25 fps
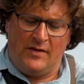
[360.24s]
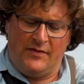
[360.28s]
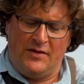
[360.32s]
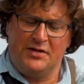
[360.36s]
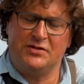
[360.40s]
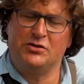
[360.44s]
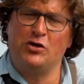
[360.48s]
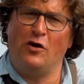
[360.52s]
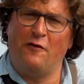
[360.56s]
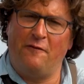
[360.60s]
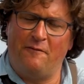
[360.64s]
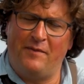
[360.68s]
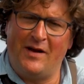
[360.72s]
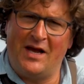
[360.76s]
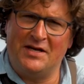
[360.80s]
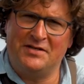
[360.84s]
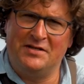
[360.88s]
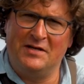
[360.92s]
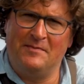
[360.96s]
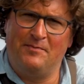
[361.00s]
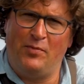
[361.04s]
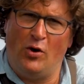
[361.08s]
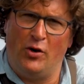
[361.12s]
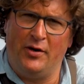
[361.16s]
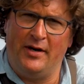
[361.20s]
the soft
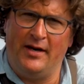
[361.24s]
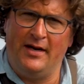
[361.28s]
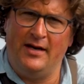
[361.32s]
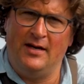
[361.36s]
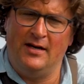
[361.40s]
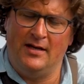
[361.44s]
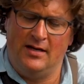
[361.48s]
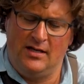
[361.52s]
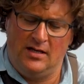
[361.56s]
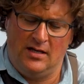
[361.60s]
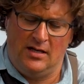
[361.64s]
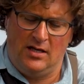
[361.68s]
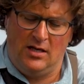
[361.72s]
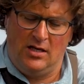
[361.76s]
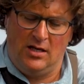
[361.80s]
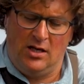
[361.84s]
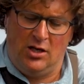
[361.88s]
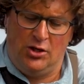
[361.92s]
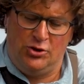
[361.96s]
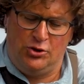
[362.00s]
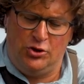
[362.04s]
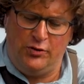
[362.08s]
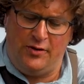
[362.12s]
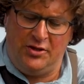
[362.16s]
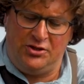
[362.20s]
plastic body
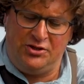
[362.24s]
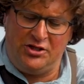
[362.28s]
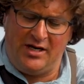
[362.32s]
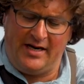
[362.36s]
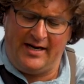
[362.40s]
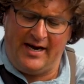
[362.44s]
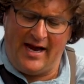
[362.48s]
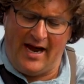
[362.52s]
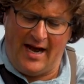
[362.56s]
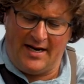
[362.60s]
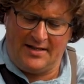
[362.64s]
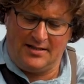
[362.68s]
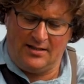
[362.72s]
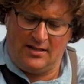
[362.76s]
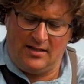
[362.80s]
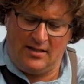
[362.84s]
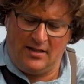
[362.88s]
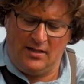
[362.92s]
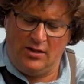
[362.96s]
to the jig head.